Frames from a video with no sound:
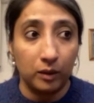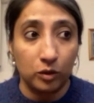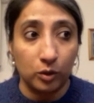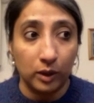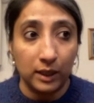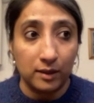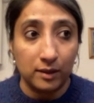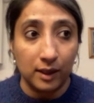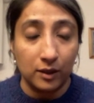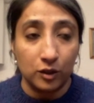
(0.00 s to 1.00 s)
So
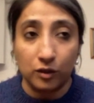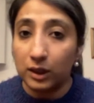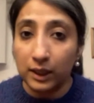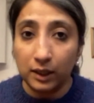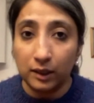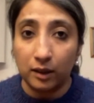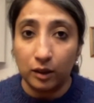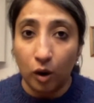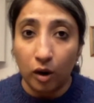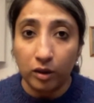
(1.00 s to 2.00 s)
it's really a
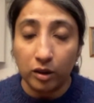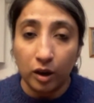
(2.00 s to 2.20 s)
lot